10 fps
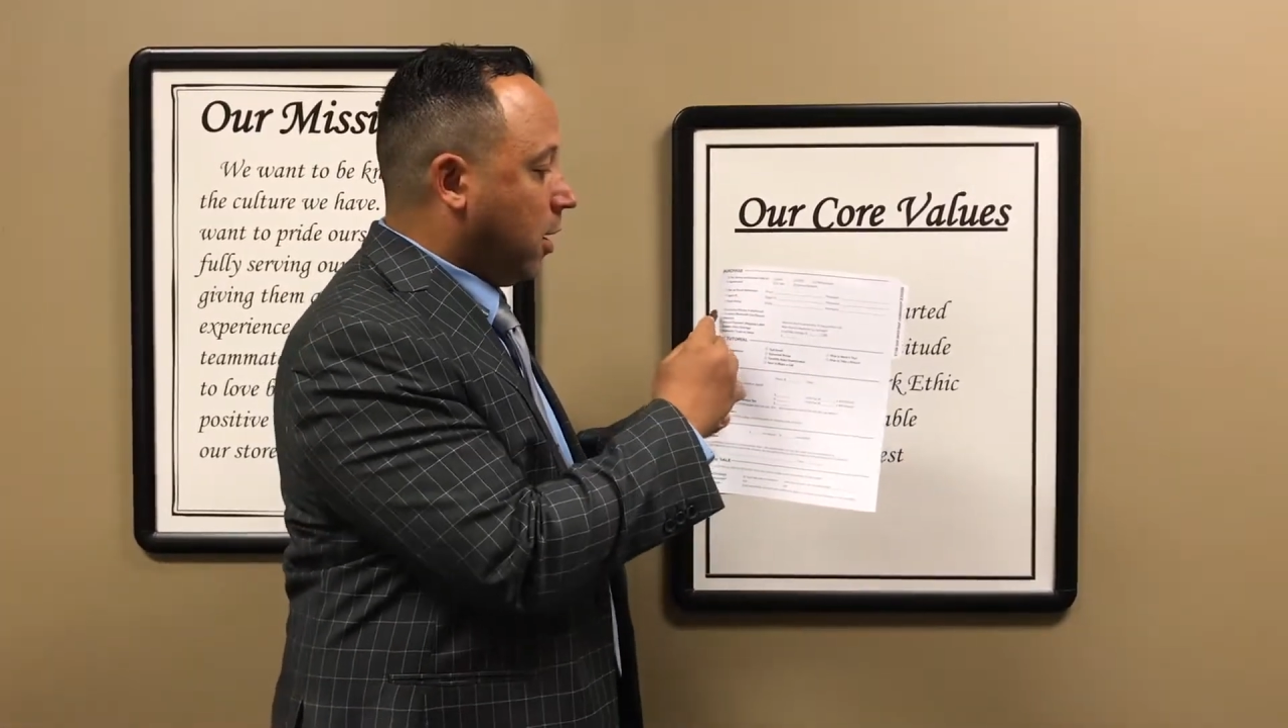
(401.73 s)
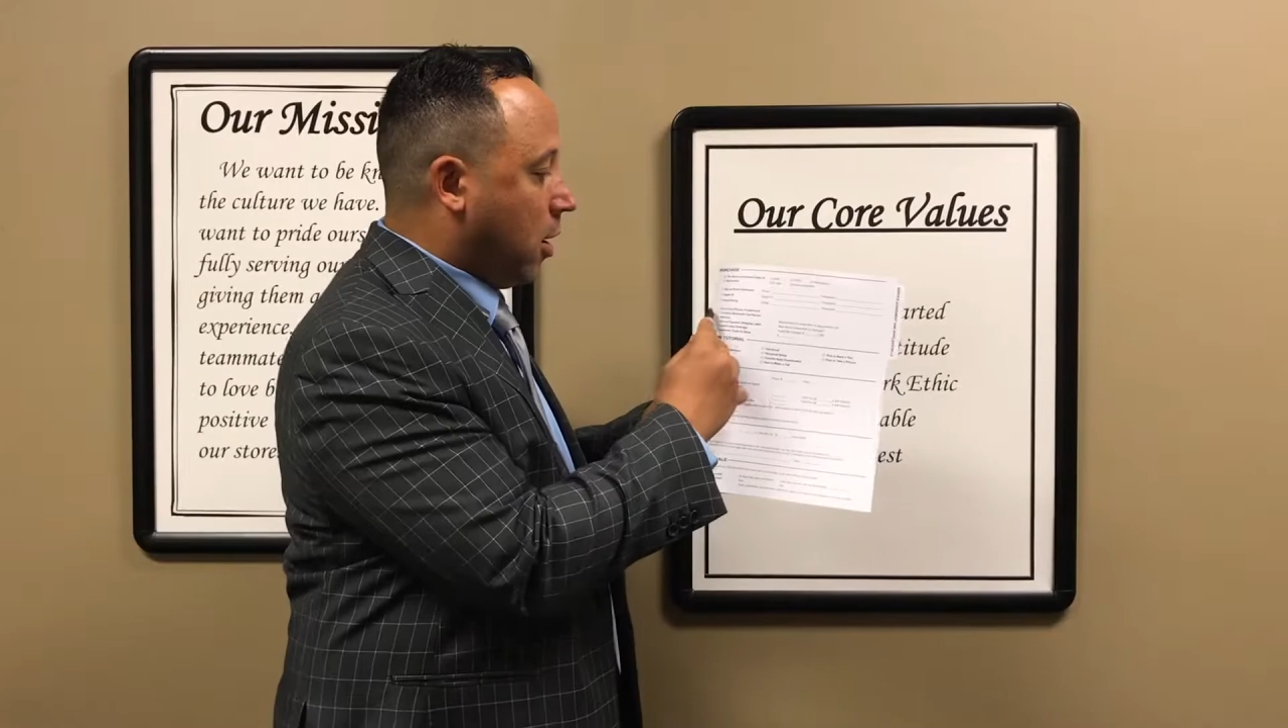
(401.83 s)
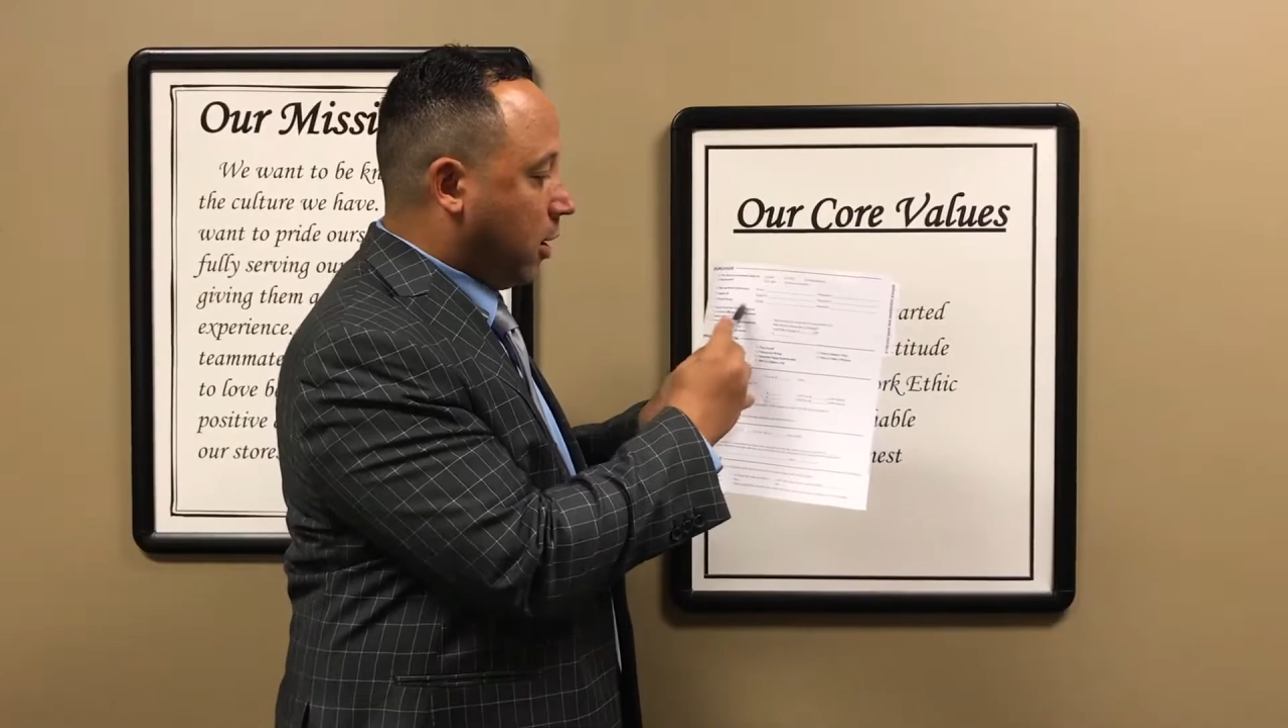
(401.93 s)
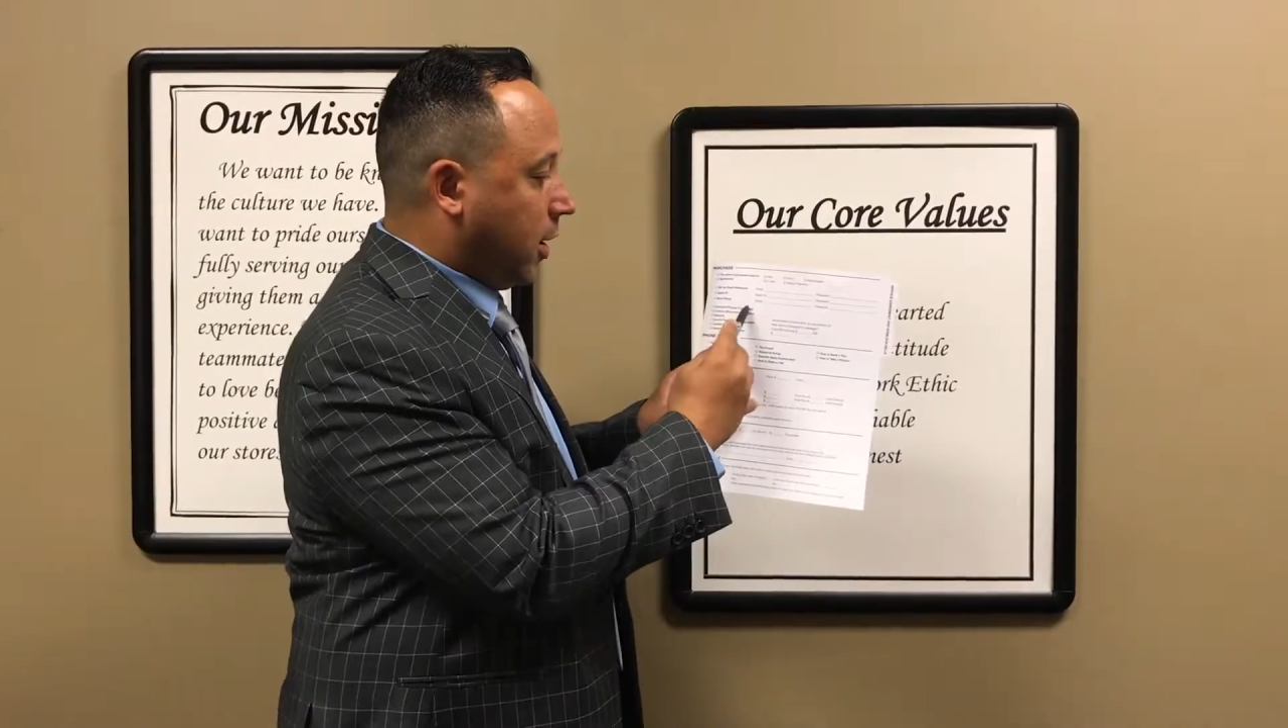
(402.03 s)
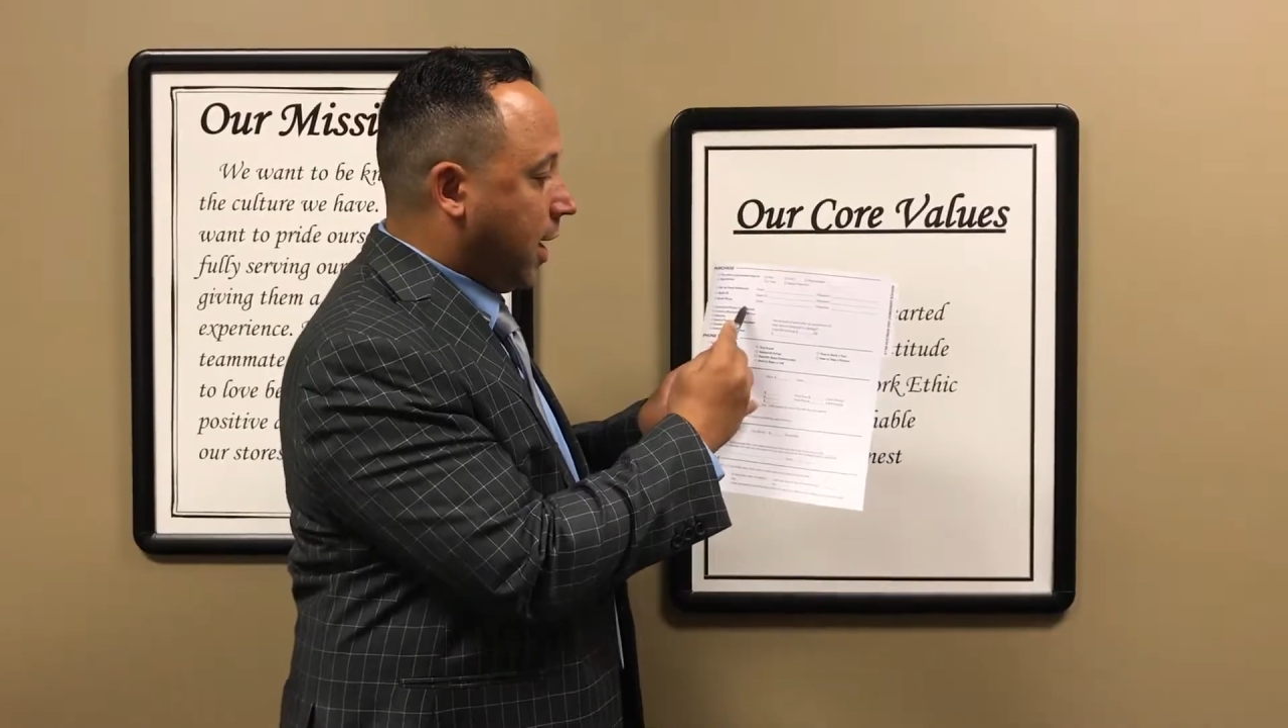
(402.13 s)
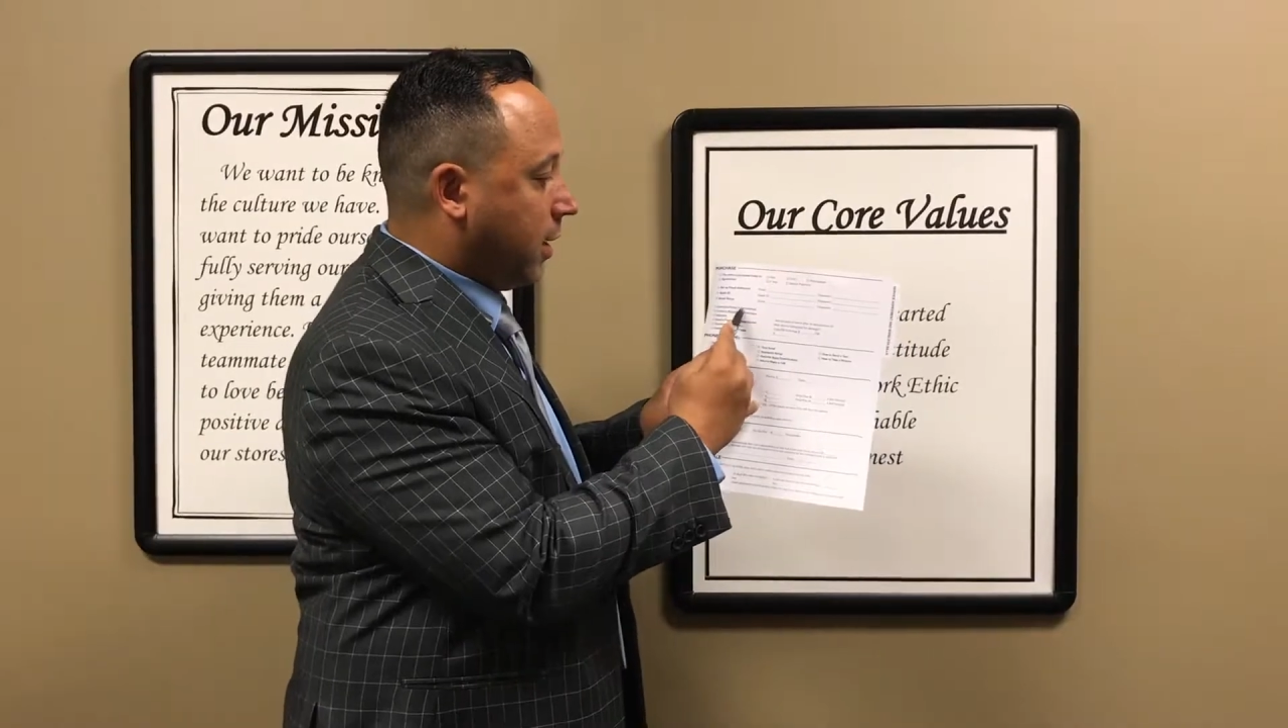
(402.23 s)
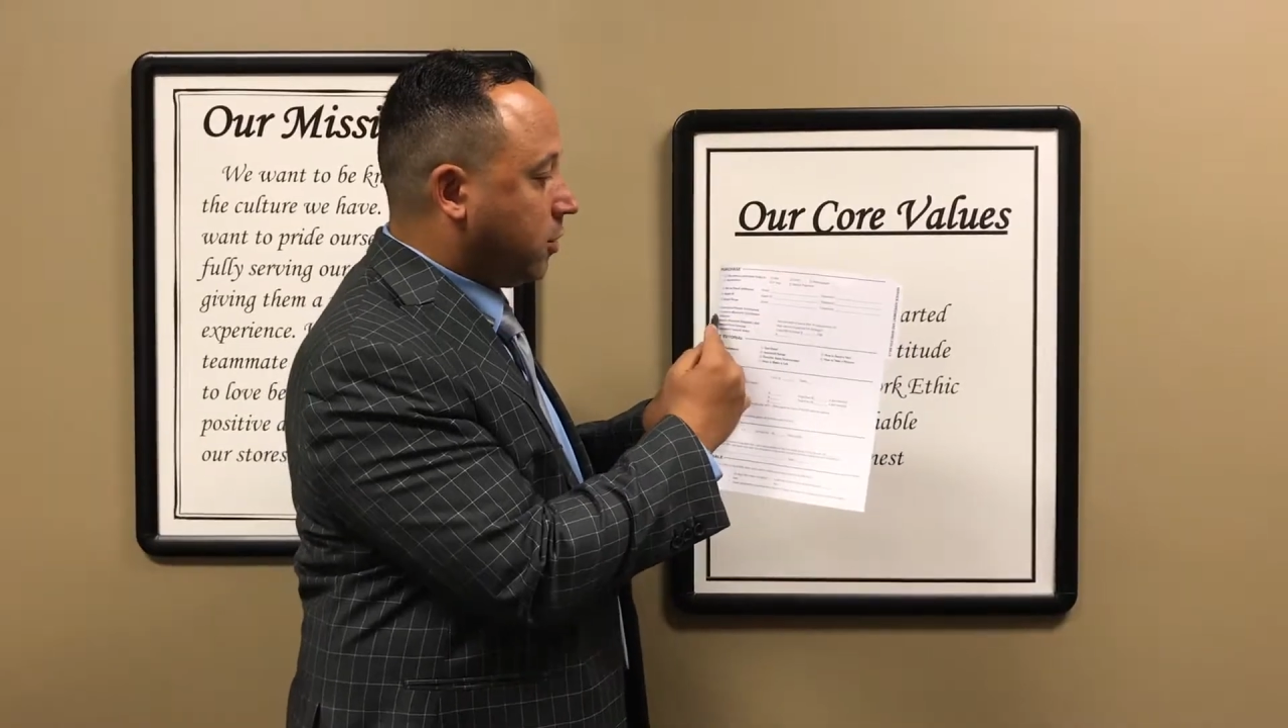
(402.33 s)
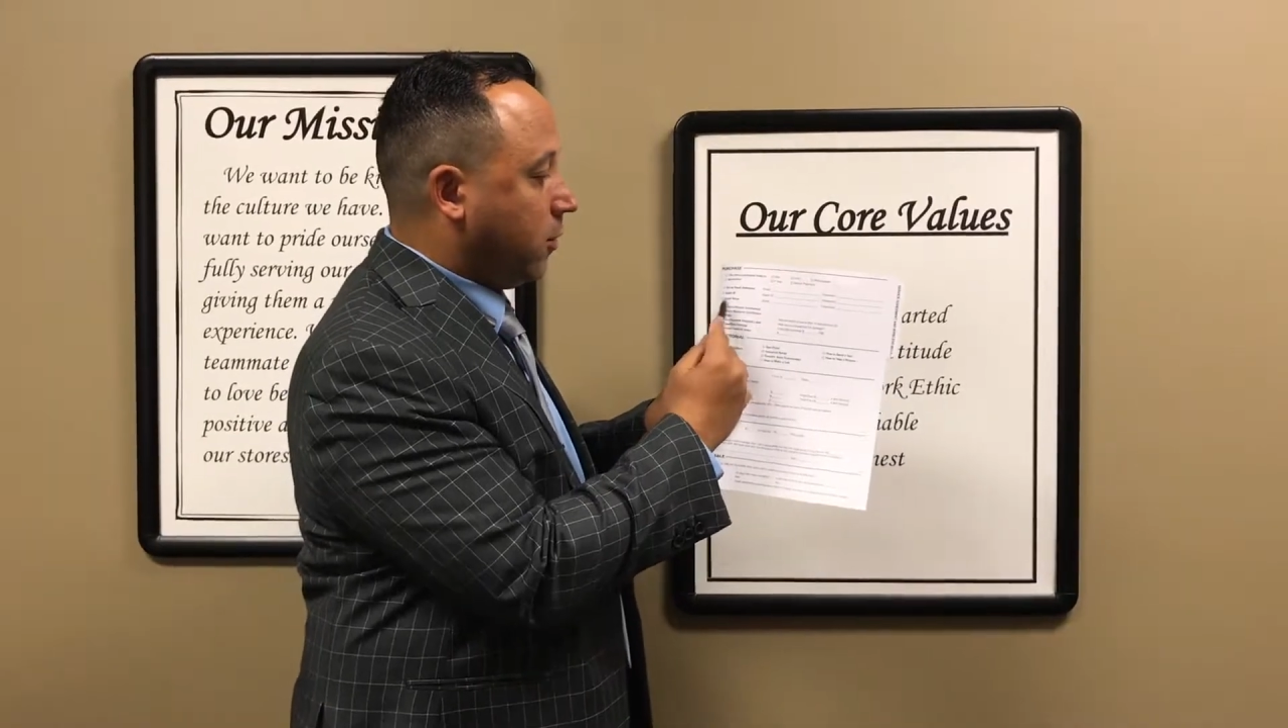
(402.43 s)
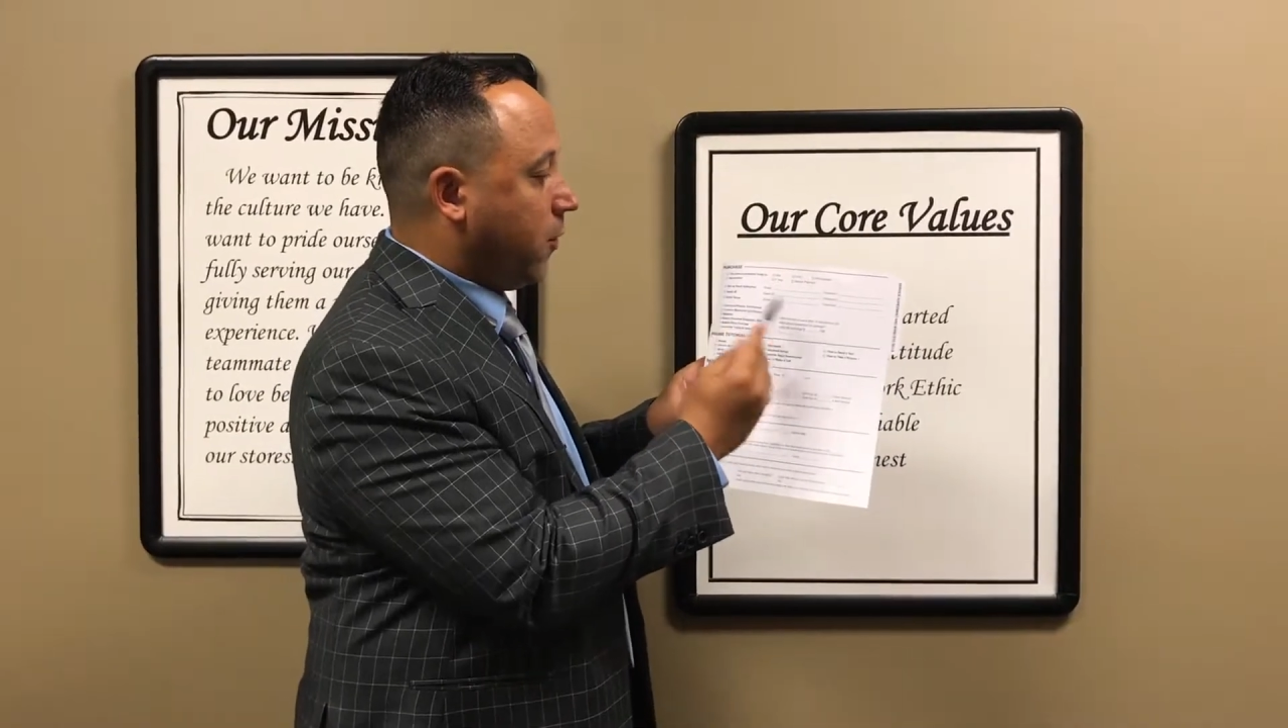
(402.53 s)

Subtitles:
Contacts or